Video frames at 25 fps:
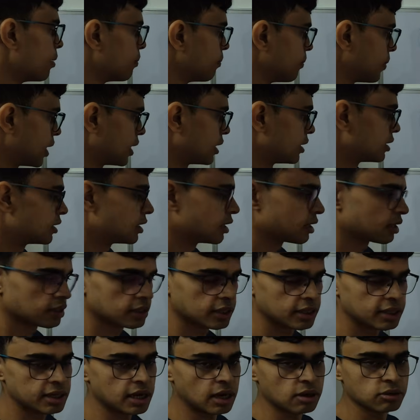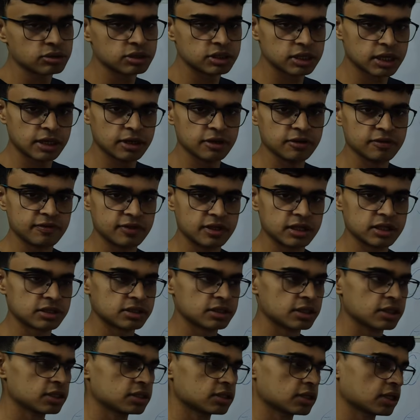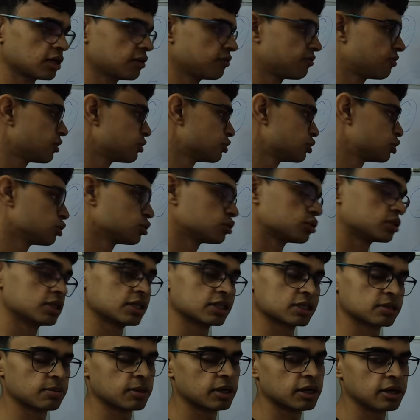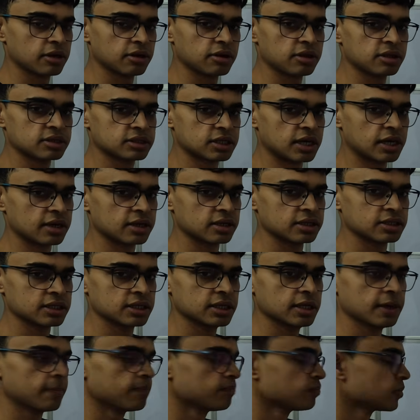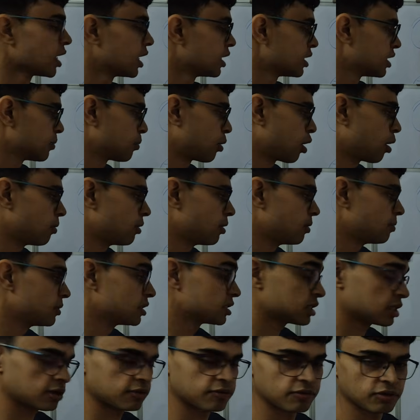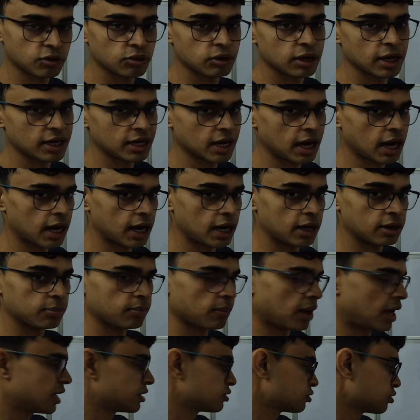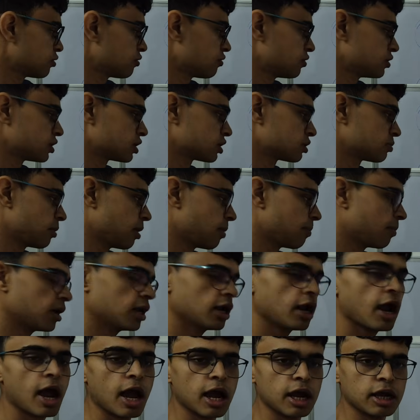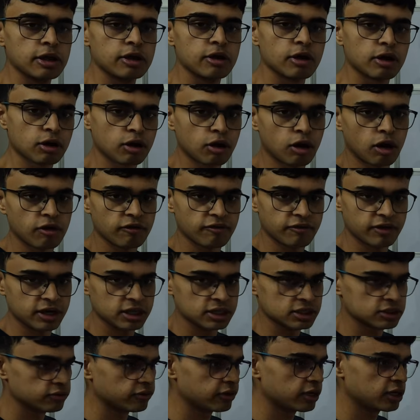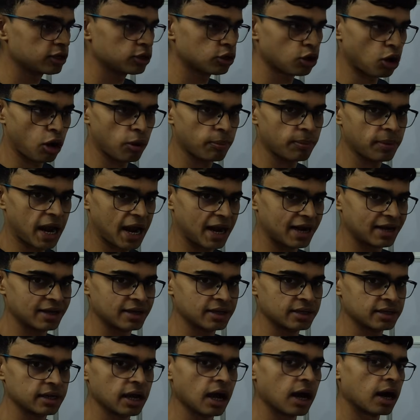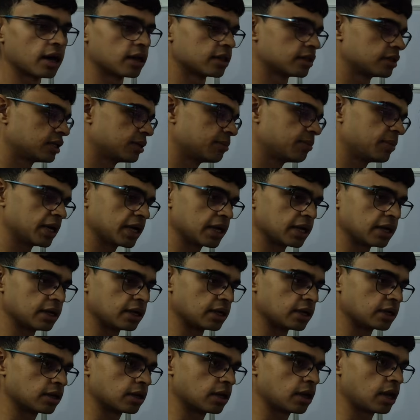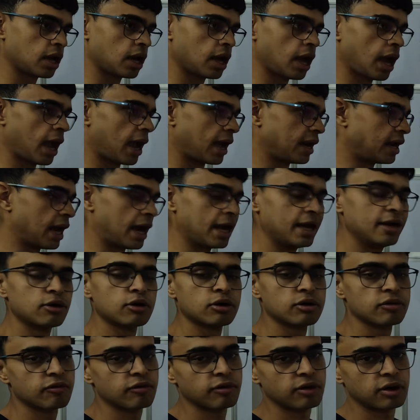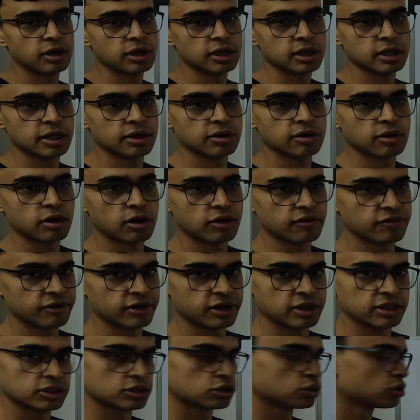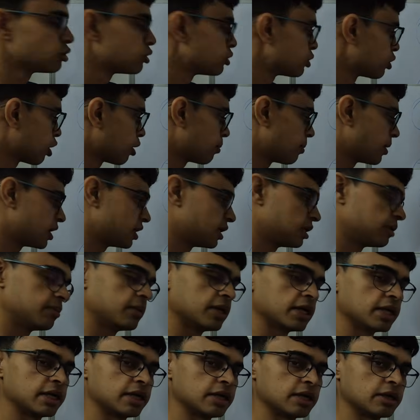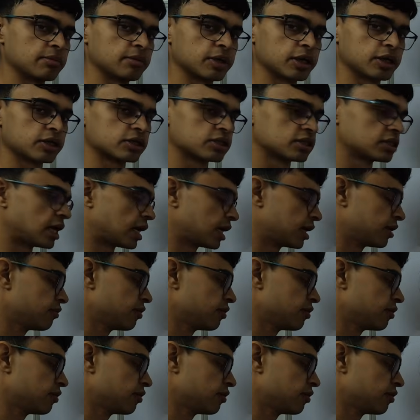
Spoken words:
But the downside of this is, if you choose this particular strategy, the problem is if you get hard maths or physics paper, your confidence will drop at the beginning. And I don't want your confidence to drop at the beginning, because that